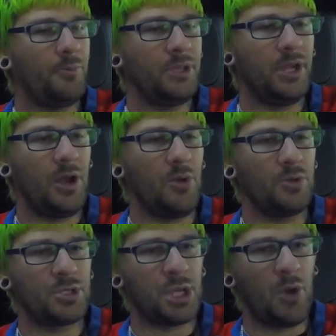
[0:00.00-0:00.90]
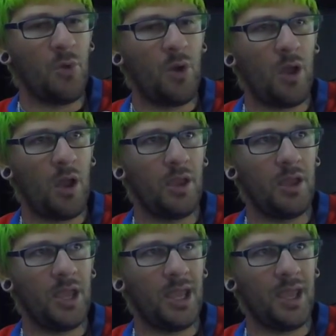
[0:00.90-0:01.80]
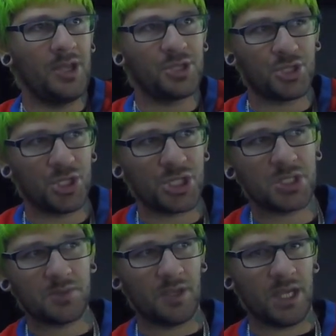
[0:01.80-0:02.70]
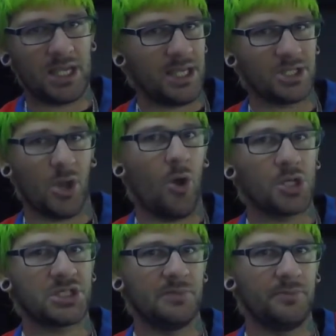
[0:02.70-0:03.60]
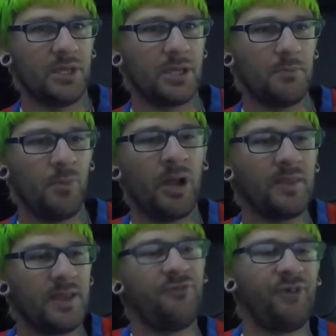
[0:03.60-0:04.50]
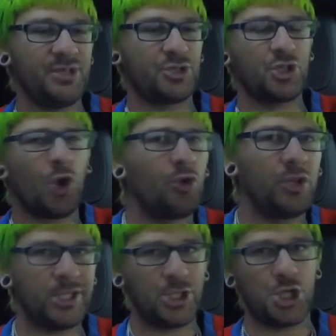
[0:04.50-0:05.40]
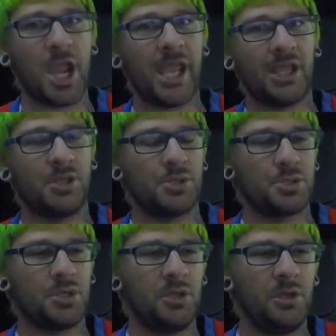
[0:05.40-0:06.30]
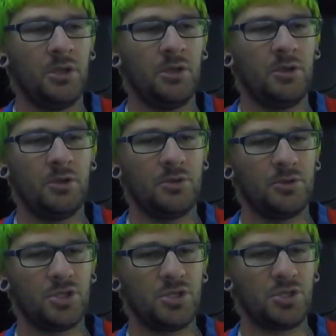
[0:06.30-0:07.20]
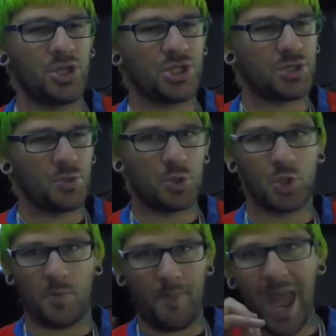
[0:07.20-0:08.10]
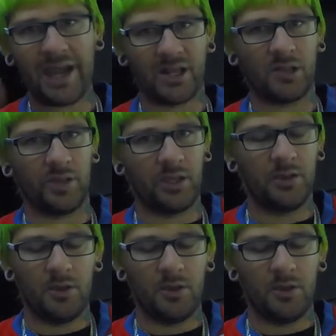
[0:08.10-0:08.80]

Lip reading: You know, so it's awesome. Like, my life has totally changed just dramatically.